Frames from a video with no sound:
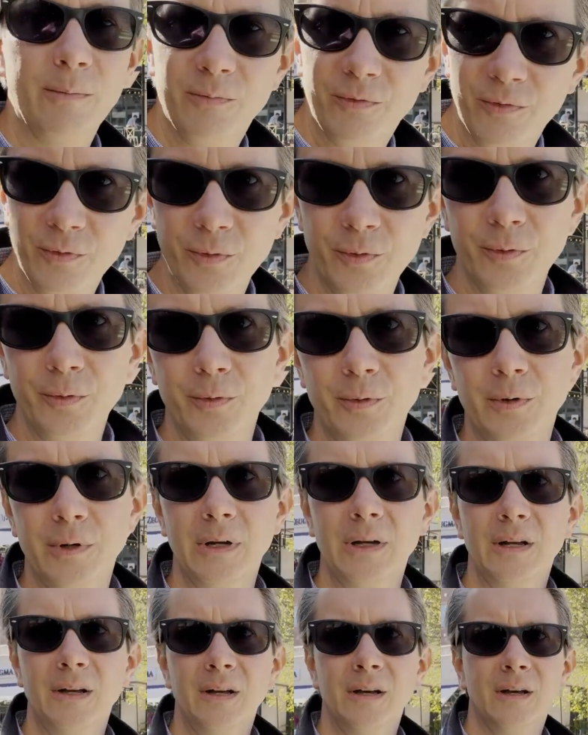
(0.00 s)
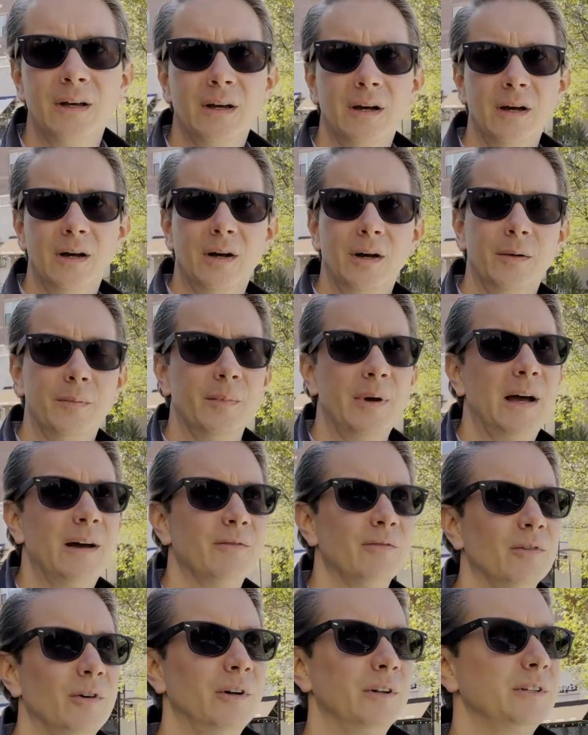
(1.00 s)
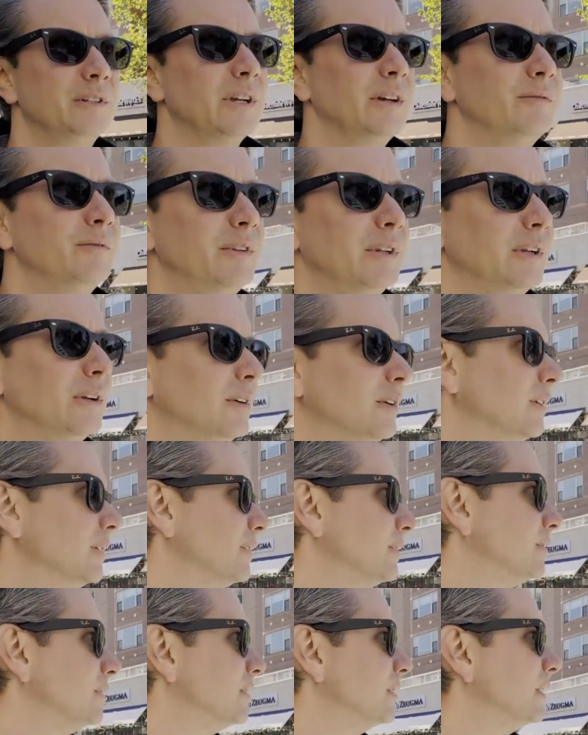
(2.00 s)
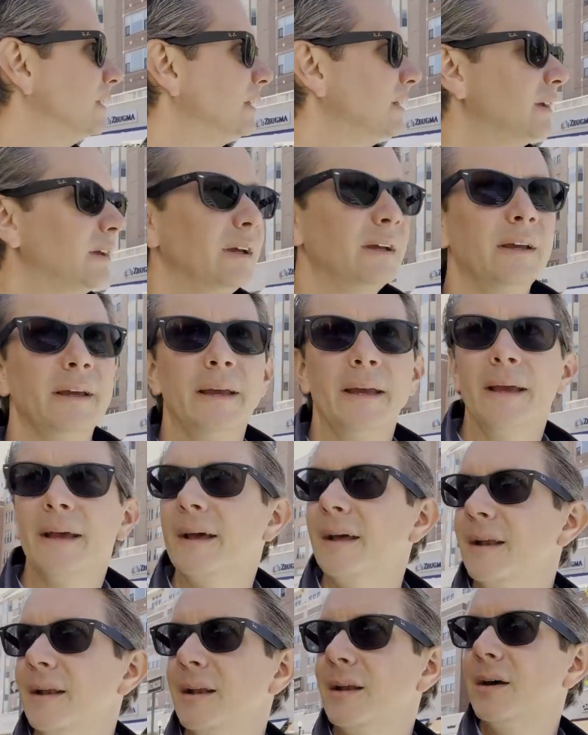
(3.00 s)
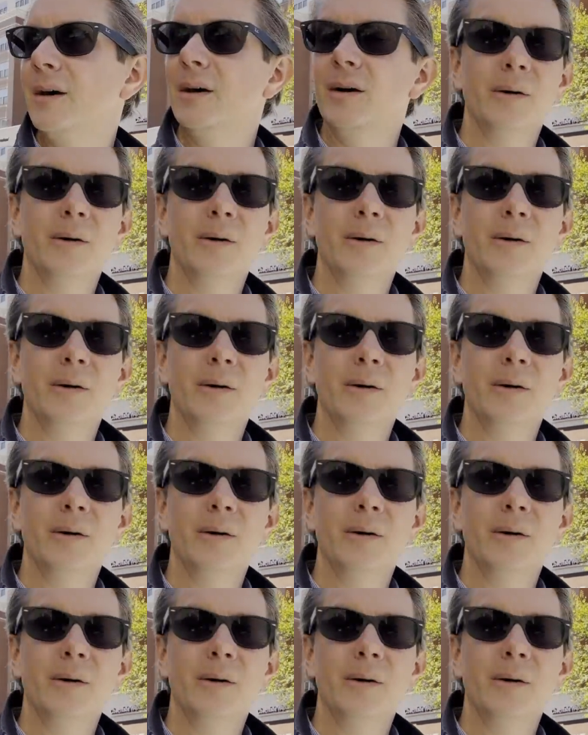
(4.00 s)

food, have lunch, have dinner. And